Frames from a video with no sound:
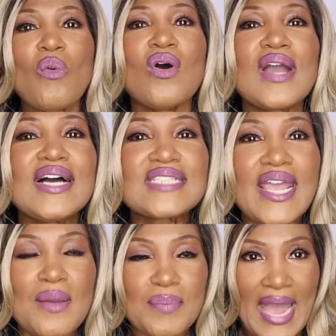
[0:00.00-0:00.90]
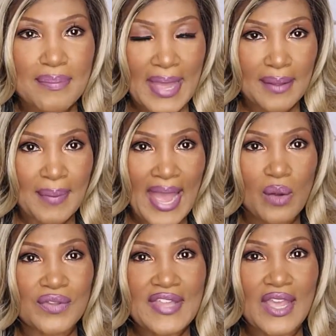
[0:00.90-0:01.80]
Well, guys, I am back, back,
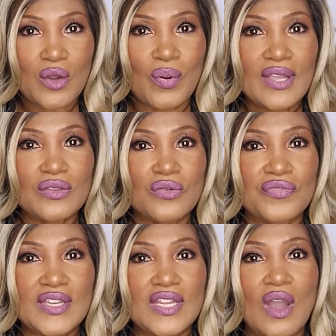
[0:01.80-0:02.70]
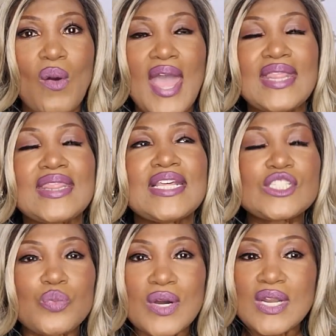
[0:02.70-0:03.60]
back with a quick new video, and
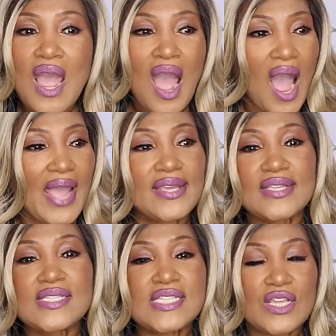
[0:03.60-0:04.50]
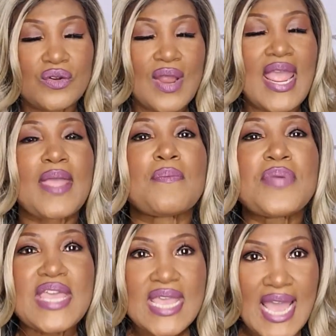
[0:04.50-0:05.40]
this one I consider a
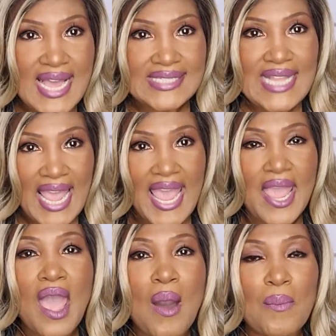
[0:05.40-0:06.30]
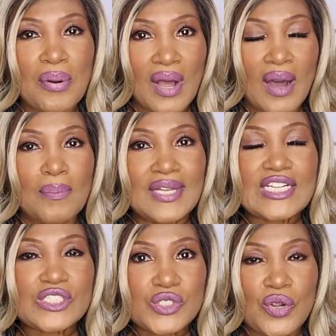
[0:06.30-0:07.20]
PSA
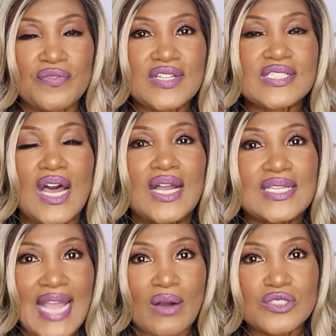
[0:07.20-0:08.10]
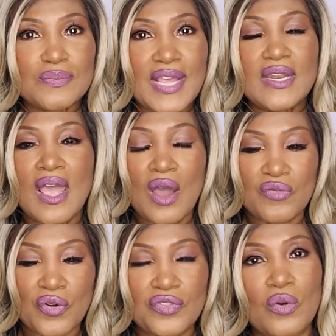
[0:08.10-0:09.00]
public service announcement
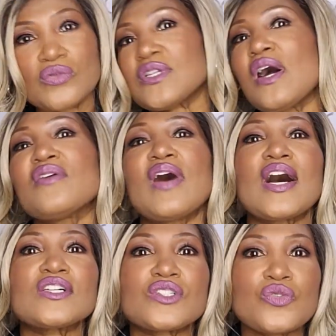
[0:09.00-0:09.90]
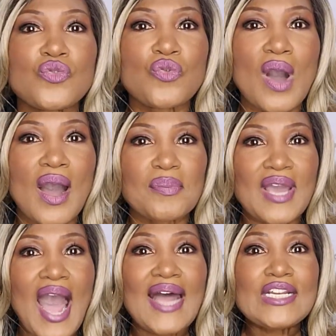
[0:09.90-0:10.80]
for those of us who um,
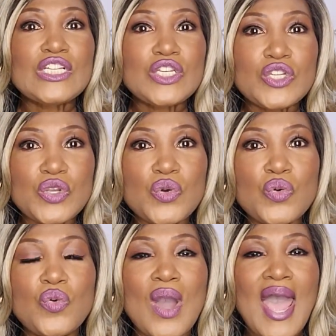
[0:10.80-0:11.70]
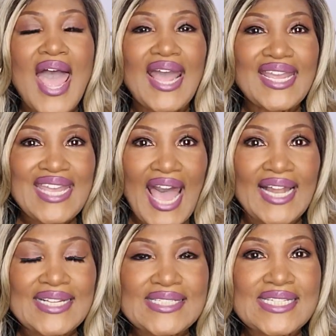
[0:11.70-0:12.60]
got new
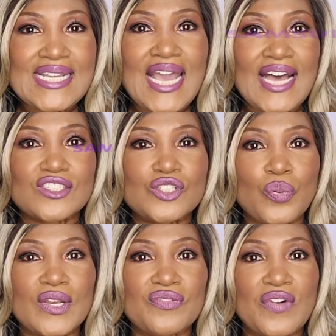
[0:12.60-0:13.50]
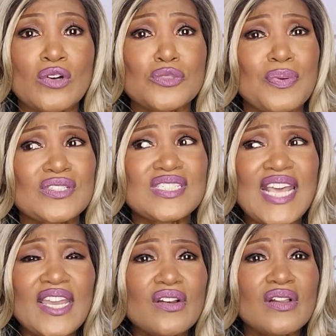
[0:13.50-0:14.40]
Galaxy S20 phones,
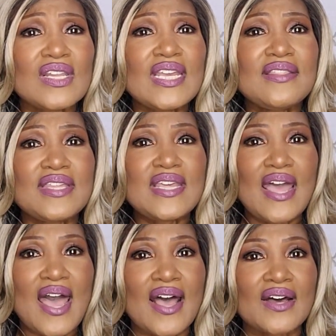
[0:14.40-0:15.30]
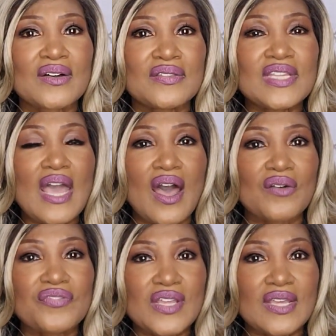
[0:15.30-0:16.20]
particularly the, uh, the
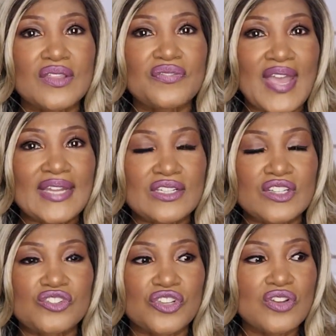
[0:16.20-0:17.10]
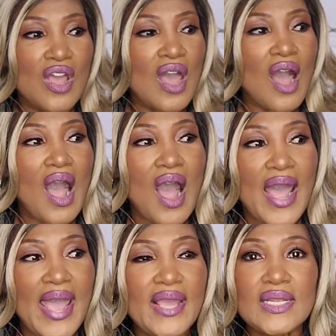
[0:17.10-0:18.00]
FE, the fan edition.
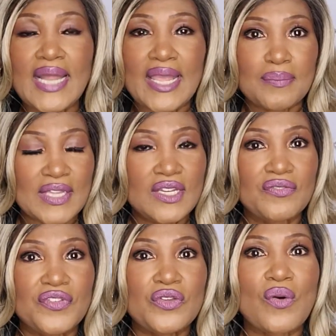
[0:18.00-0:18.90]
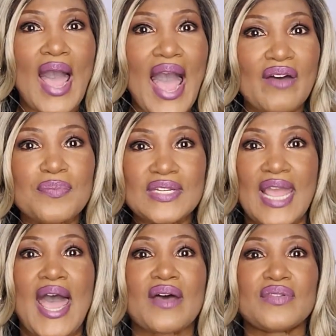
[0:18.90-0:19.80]
I, like many of you, have been
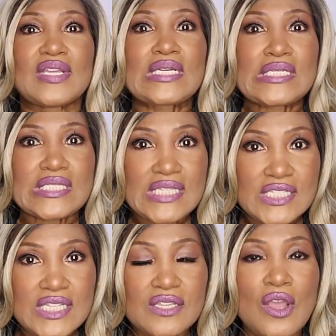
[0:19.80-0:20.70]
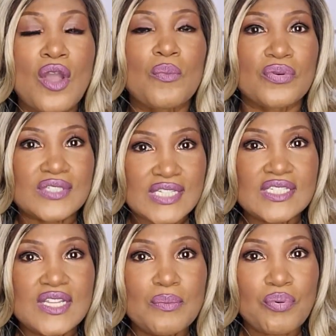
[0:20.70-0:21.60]
having consistent
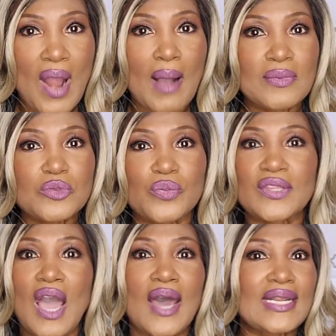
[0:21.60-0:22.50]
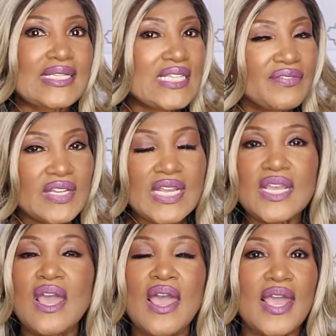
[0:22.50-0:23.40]
persistent problems with
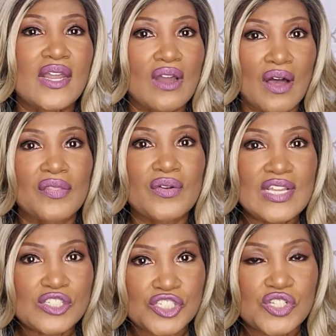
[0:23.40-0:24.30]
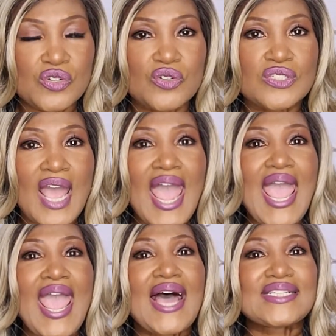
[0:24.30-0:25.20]
connectivity and other issues,
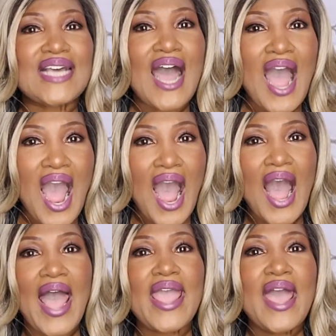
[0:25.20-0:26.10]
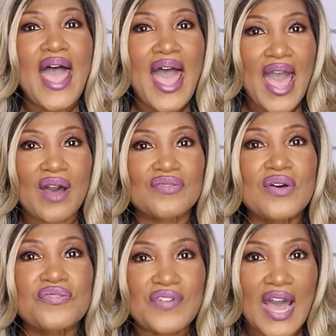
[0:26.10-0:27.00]
and I
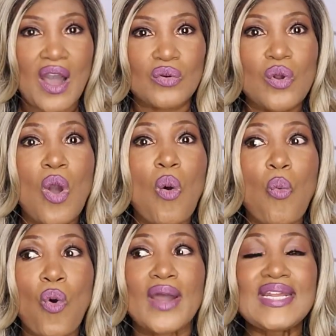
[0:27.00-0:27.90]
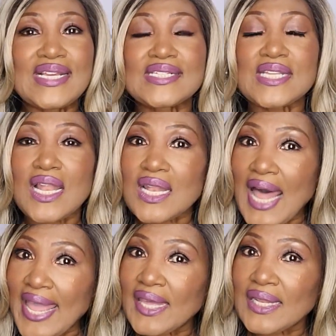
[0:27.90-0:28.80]
have found what is
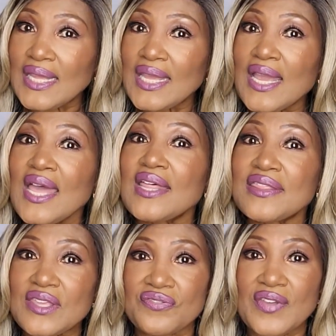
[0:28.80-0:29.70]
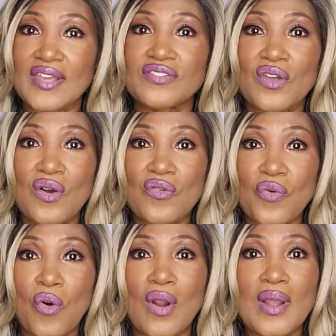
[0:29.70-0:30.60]
likely the fix
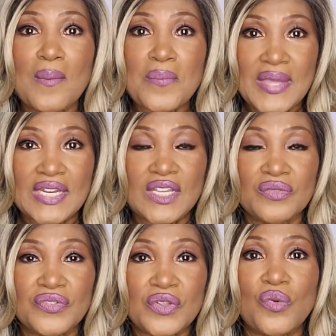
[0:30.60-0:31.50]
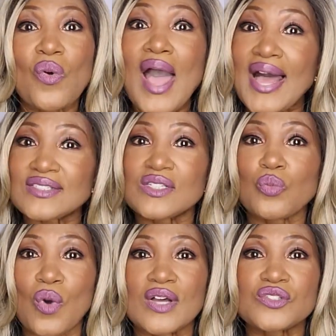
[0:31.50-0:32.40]
for many of you as
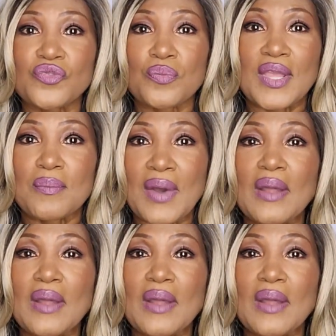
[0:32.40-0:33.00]
it was for me.